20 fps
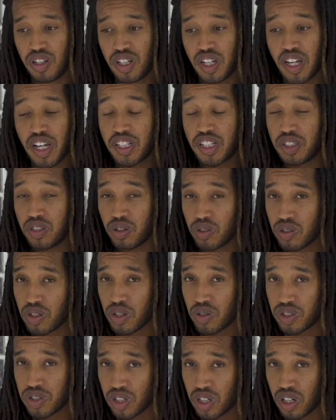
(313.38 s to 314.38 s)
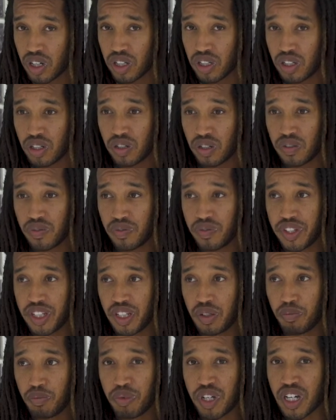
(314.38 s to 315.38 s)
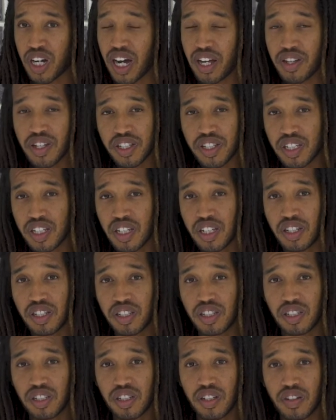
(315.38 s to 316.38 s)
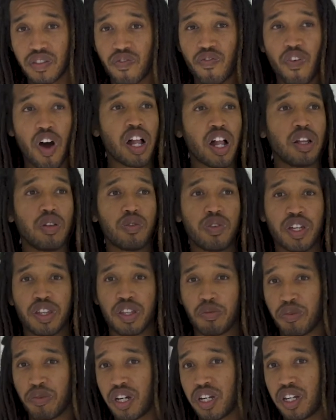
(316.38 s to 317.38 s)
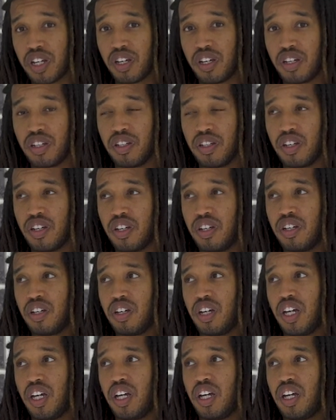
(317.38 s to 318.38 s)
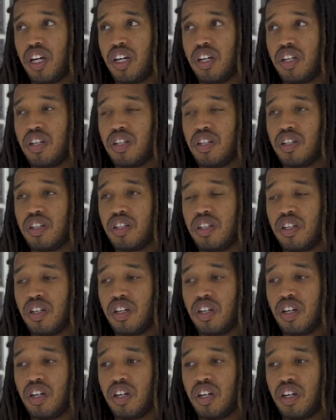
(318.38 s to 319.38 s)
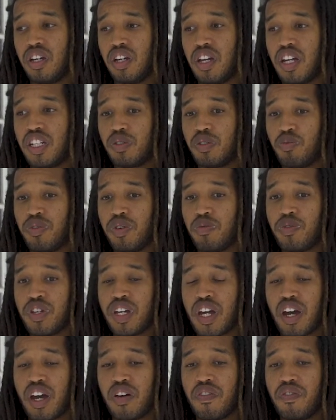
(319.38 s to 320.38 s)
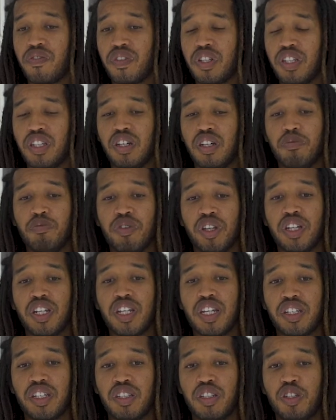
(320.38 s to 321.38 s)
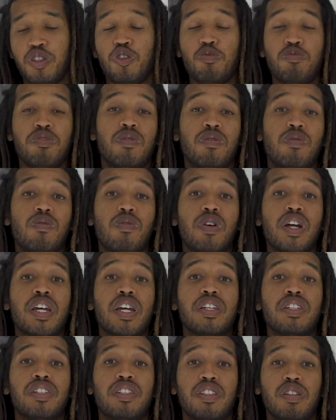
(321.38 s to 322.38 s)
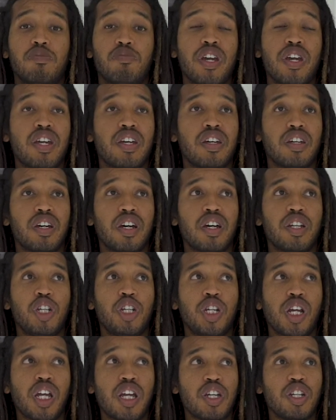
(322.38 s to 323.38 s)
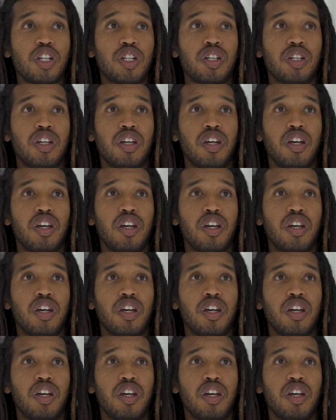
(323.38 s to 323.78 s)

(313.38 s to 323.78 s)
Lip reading: it still goes on. Behind the scenes, following the money. And it's when we have the ability as a human race to make a change,